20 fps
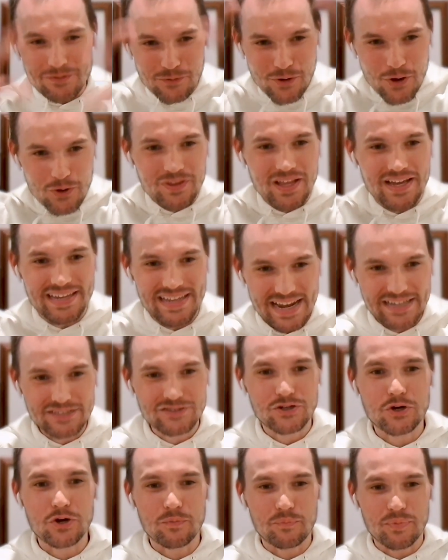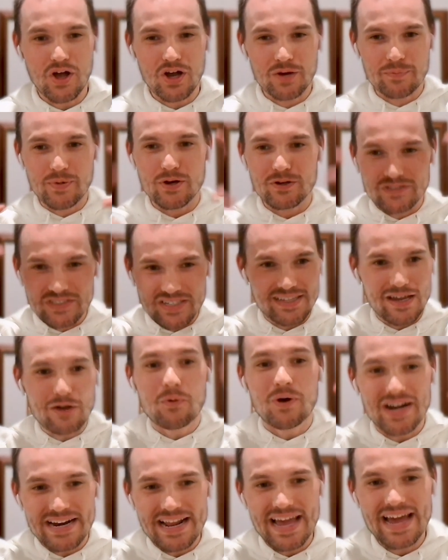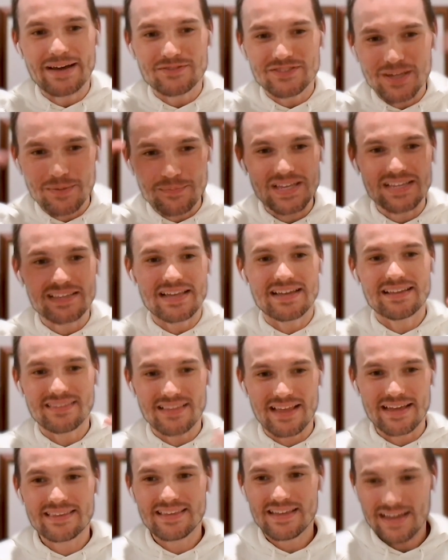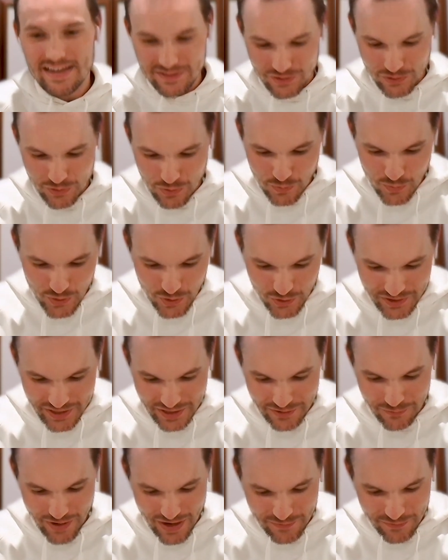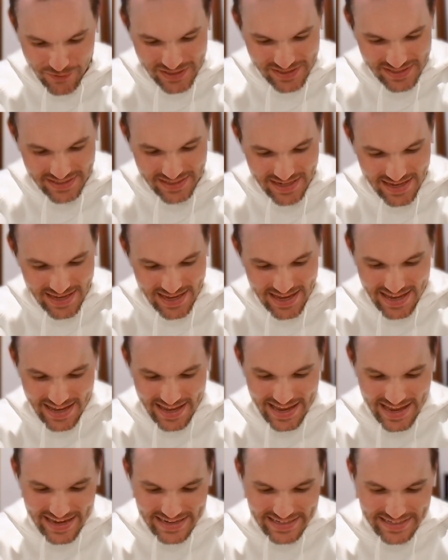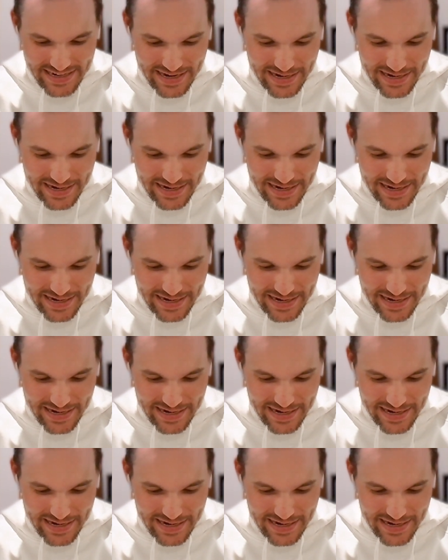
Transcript: wrote like an external blog post because I wanted to have something that like the external world could reference. And